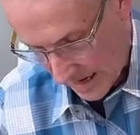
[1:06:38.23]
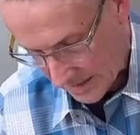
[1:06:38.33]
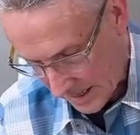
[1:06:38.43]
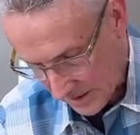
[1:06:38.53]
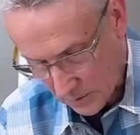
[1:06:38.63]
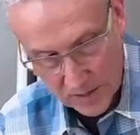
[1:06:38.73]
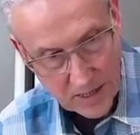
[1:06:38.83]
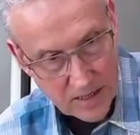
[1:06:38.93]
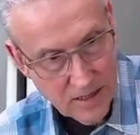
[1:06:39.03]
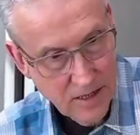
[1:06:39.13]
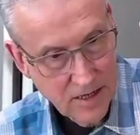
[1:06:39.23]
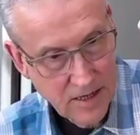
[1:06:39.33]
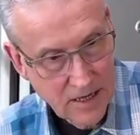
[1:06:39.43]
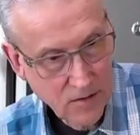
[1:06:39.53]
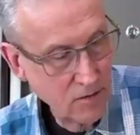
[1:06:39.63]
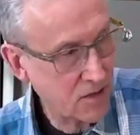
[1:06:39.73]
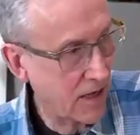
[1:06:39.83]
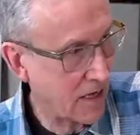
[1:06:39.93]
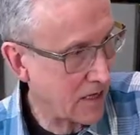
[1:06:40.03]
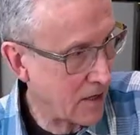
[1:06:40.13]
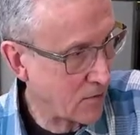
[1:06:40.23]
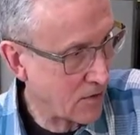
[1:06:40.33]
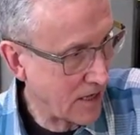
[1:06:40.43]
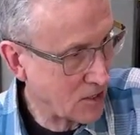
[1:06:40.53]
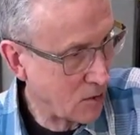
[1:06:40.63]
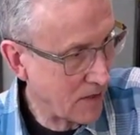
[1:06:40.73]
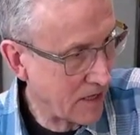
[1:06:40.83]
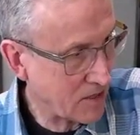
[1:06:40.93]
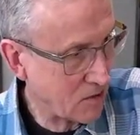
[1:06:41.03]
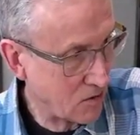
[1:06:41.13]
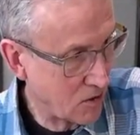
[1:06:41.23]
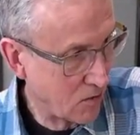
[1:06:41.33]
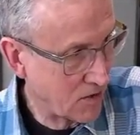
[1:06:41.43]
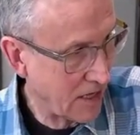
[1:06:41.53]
I tend to want to eat those like in other things though, because they're so